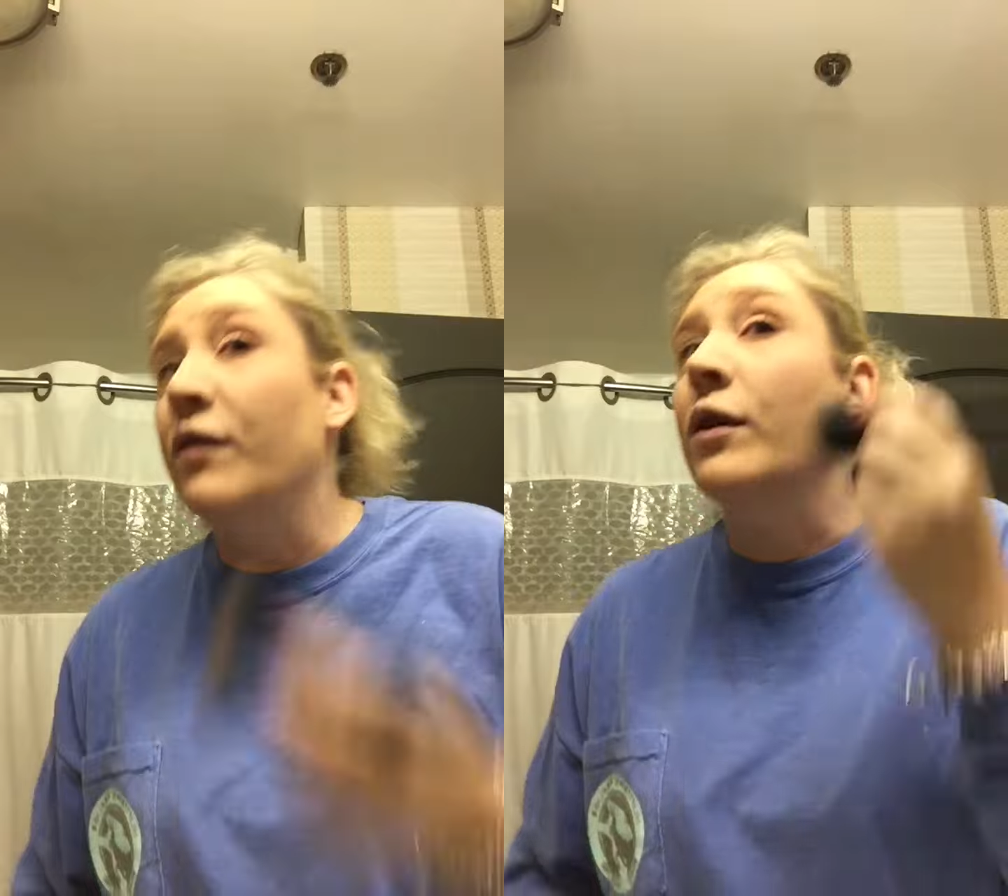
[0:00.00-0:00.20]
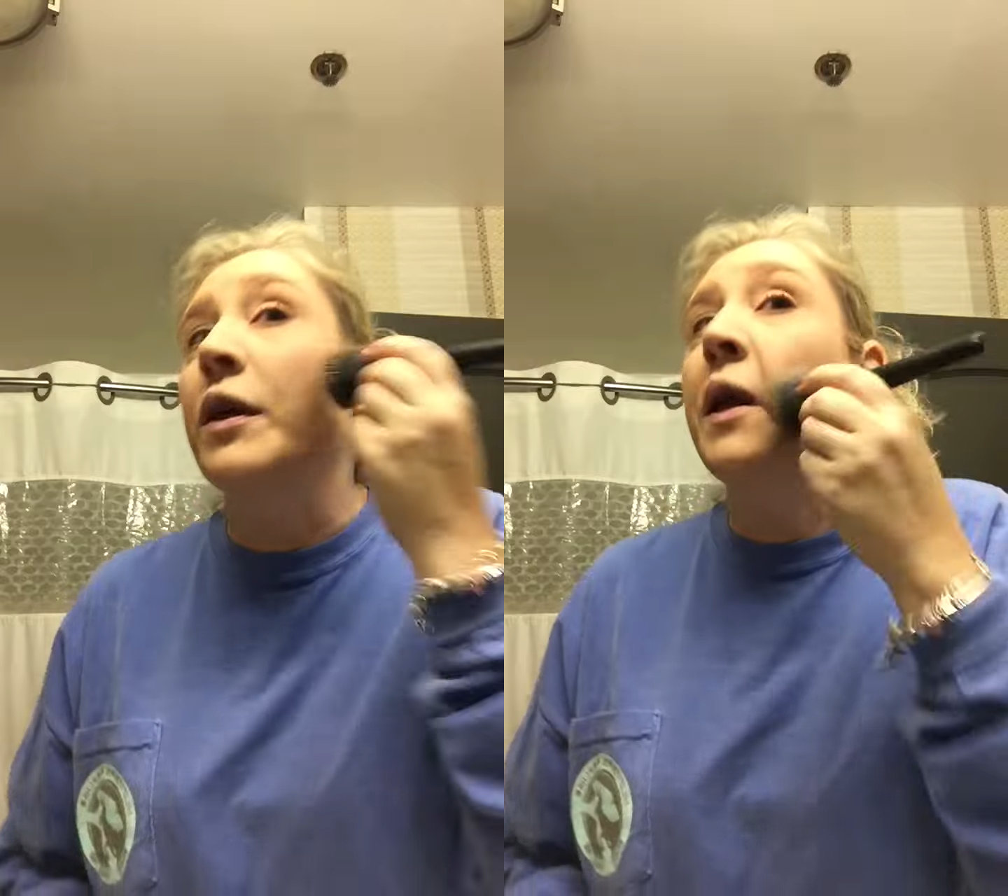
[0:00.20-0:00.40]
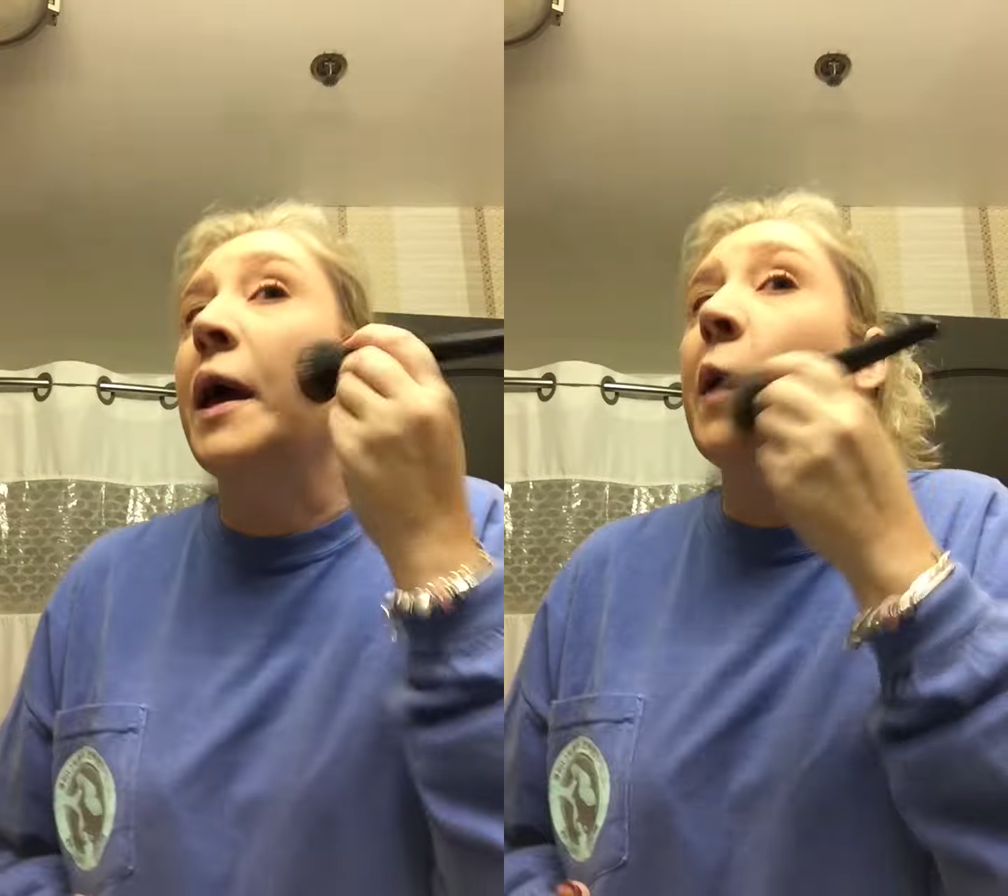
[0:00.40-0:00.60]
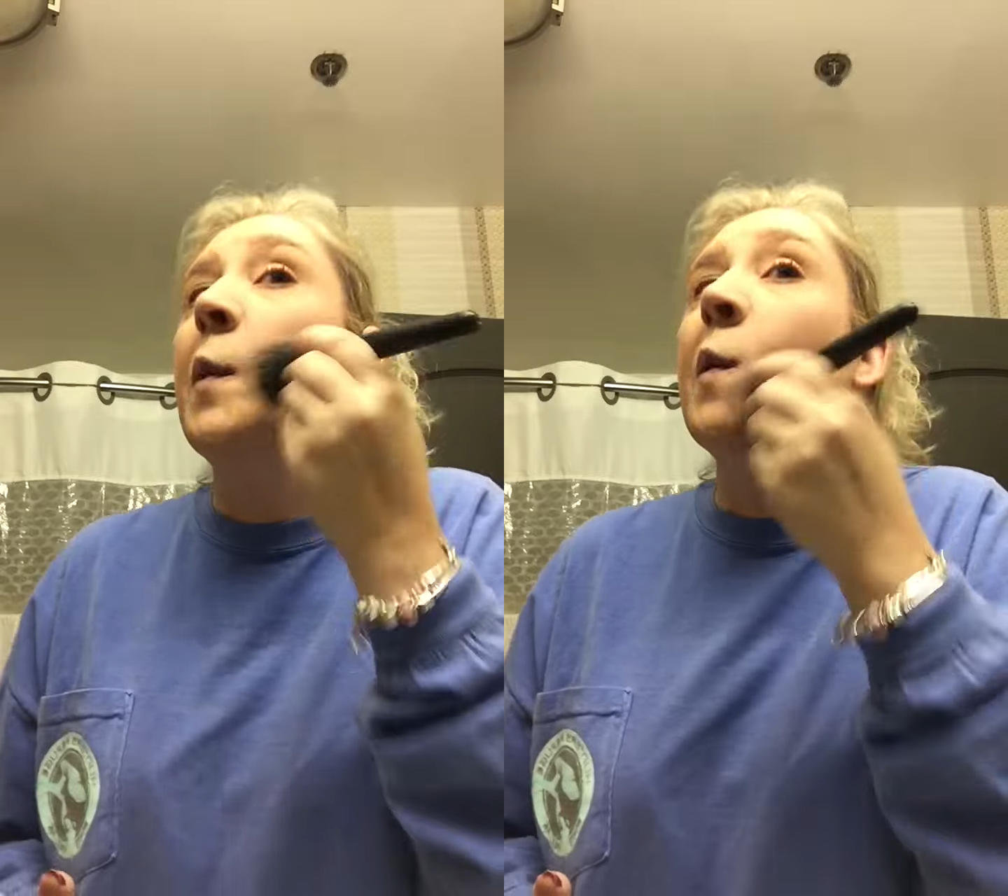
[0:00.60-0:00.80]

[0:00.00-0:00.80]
for the day.